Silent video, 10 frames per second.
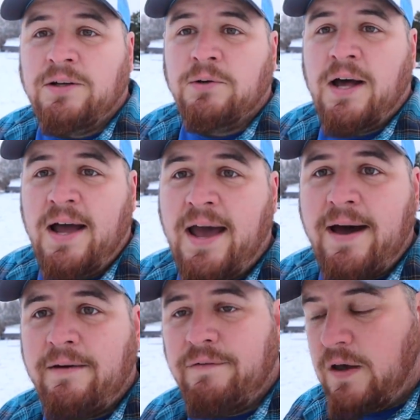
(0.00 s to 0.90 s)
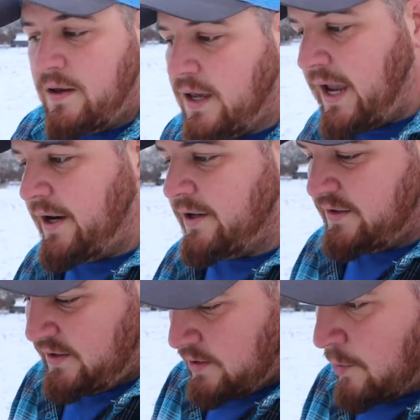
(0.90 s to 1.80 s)
I do not have
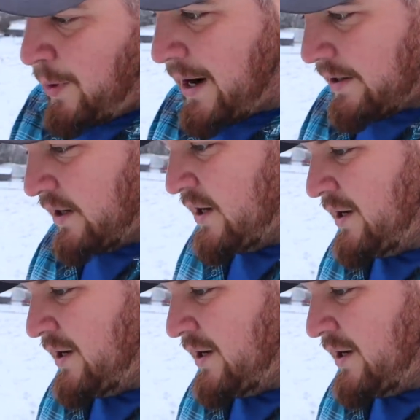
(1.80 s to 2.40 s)
heaters in their water.